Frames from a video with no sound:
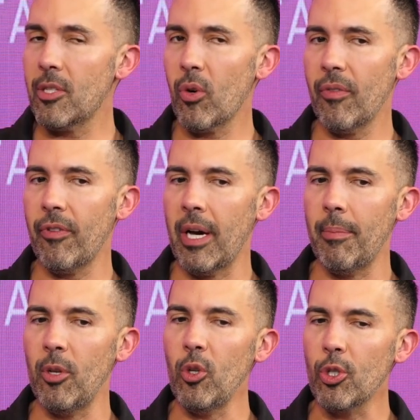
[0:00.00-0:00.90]
It sort of
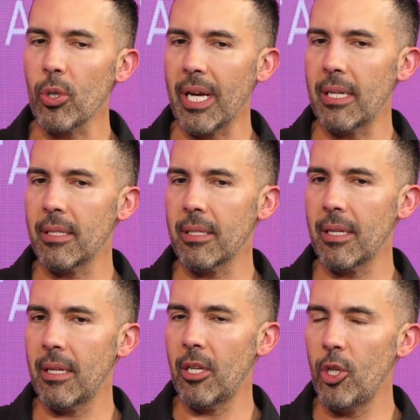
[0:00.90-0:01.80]
neutralizes
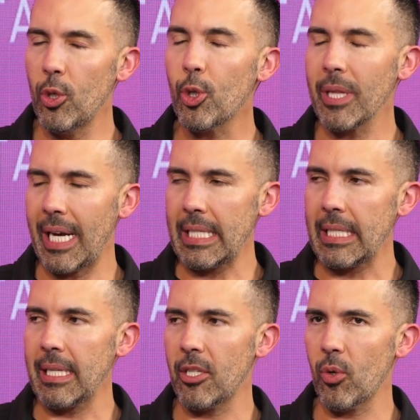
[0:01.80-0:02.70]

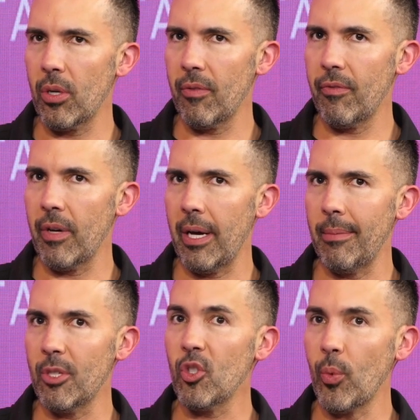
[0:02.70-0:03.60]
and sort
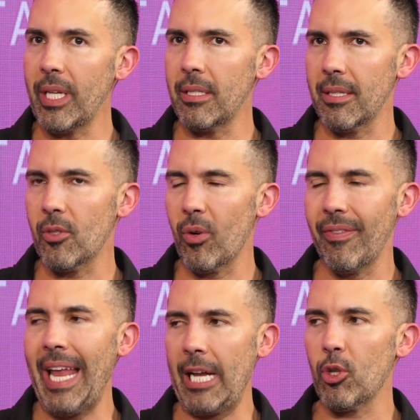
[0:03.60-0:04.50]
of sweetens the sort
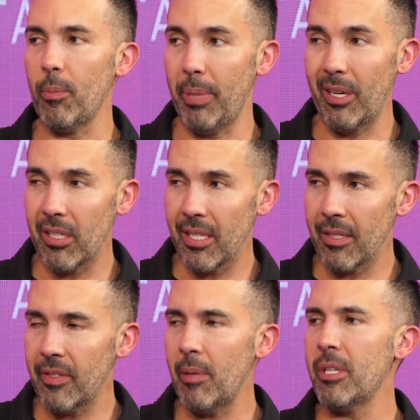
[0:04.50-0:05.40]
of natural bitter
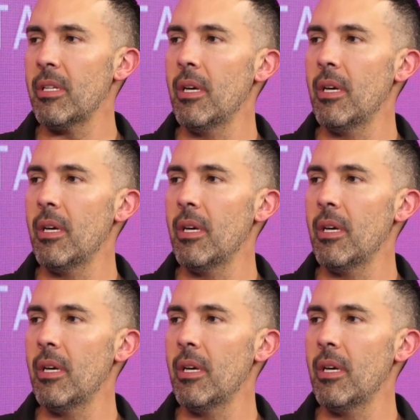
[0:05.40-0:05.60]
taste of semen.